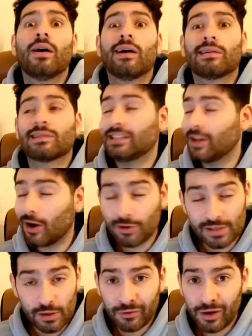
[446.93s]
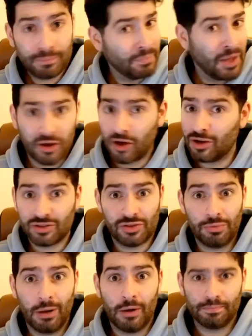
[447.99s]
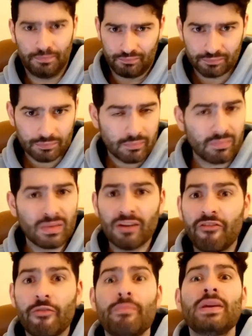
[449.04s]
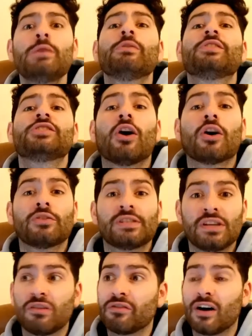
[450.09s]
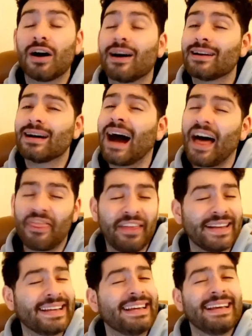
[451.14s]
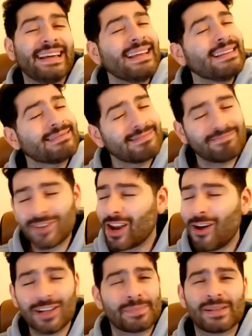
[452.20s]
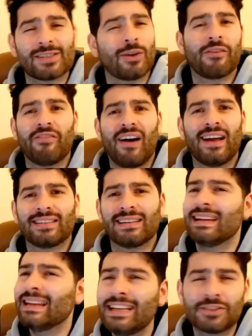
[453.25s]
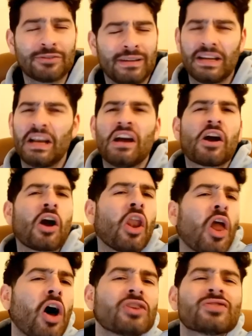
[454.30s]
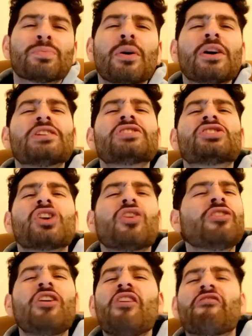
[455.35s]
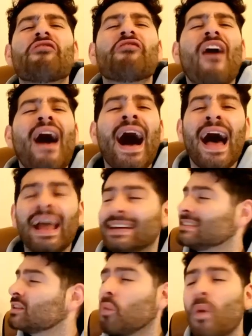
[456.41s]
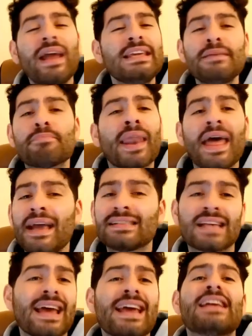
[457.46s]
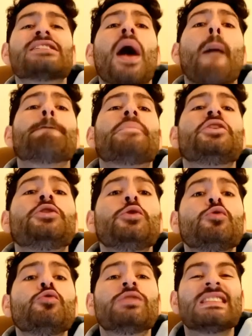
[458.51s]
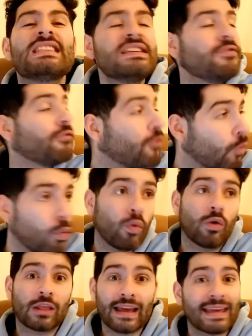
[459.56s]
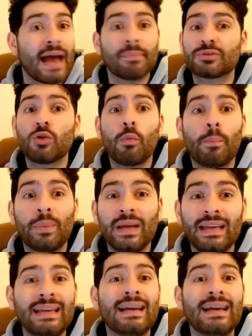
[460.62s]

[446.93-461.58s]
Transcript: Thiago Silva and Kurt Zouma. For me, with Thiago Silva, I think class personified. Literally, class personified. The way he plays is beautiful, like capital B,